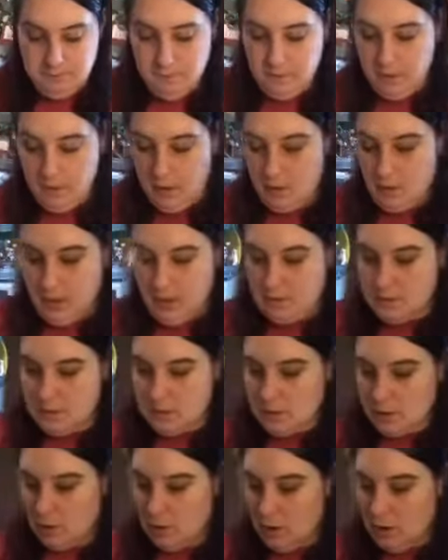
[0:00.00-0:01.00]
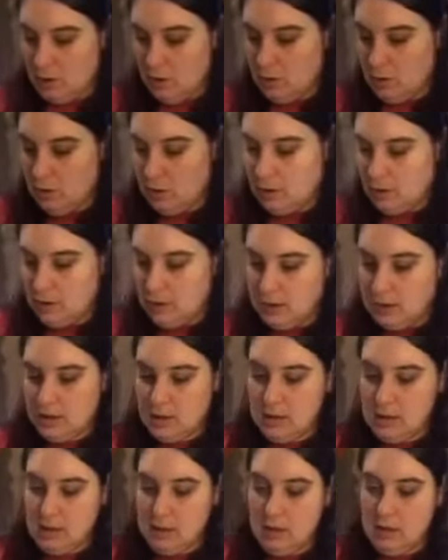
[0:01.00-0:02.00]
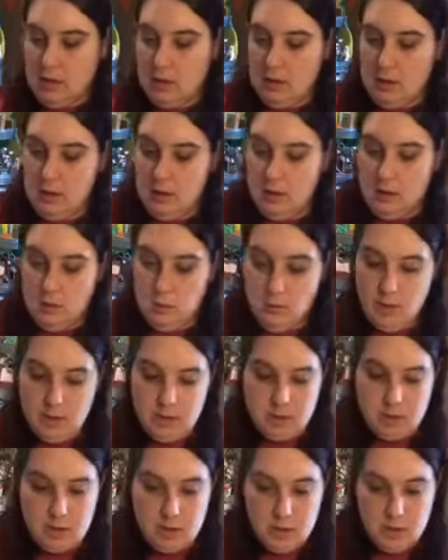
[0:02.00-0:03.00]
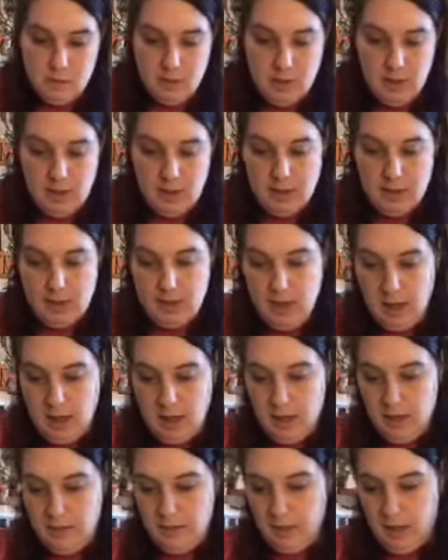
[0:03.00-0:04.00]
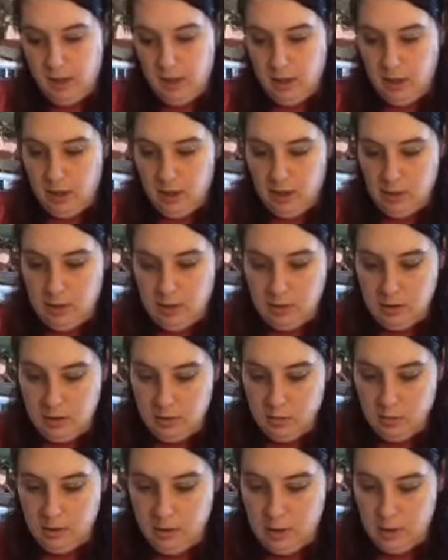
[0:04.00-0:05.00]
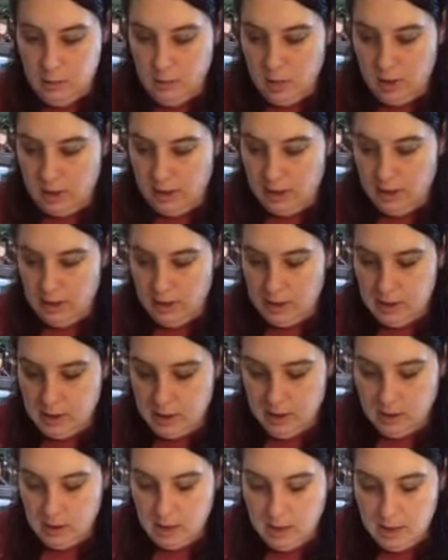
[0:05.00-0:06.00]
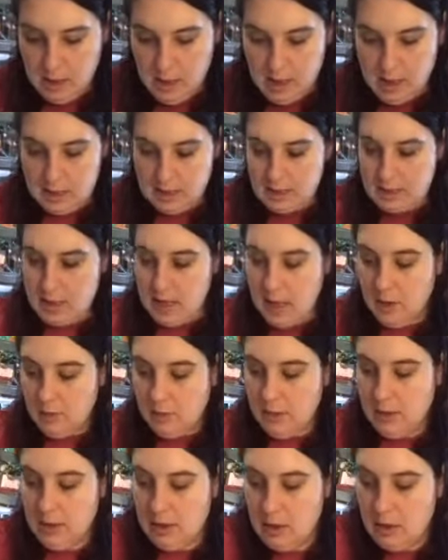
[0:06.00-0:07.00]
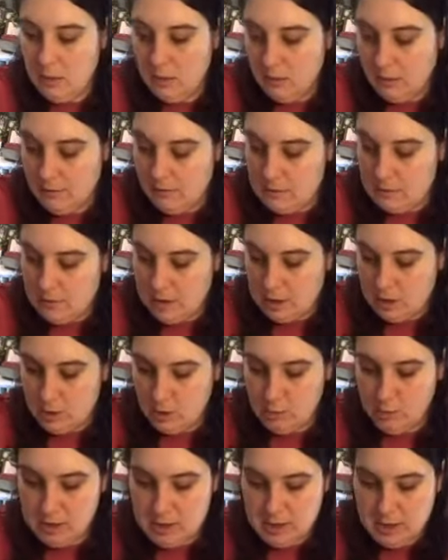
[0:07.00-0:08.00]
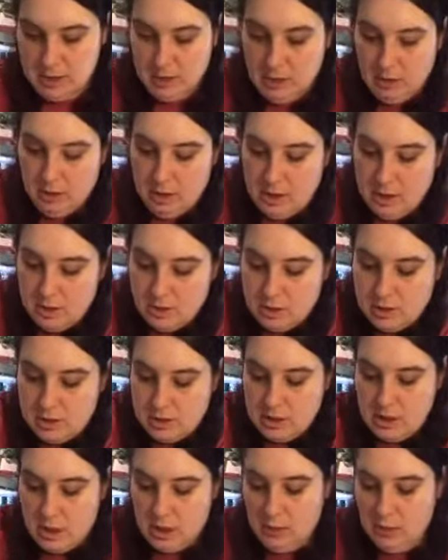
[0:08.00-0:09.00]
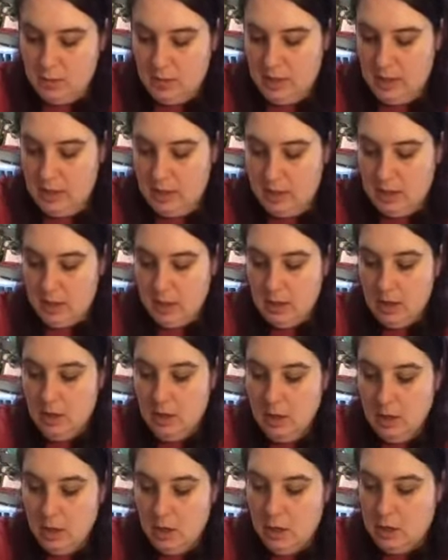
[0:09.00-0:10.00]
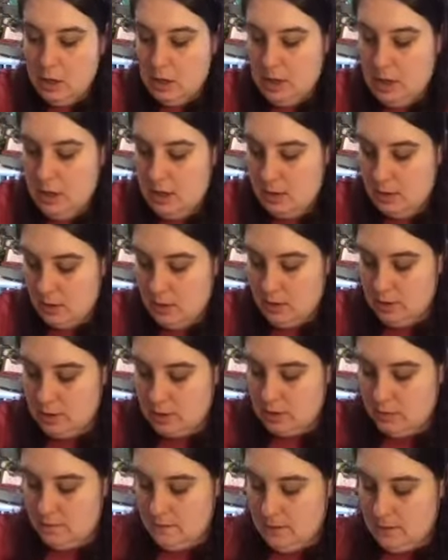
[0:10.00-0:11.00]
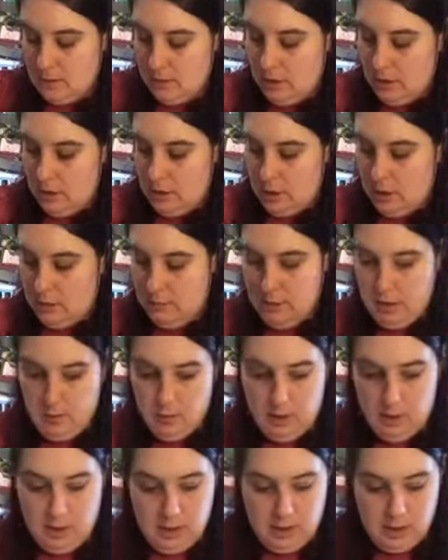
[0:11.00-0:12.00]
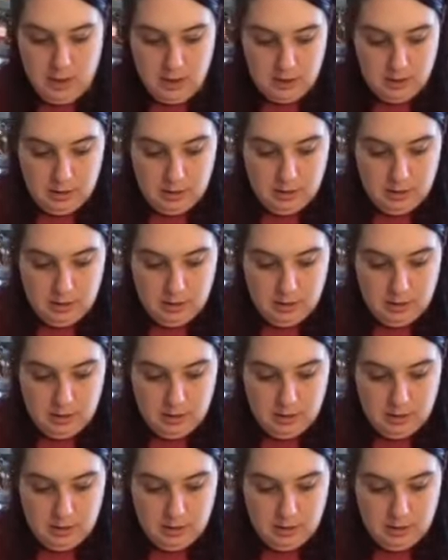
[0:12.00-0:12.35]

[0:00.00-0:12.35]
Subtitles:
Okay, so once you get it on there where you want it, and it's not really, you don't have to be too particular, it's just that you need it underneath the surface that you're going to be working on.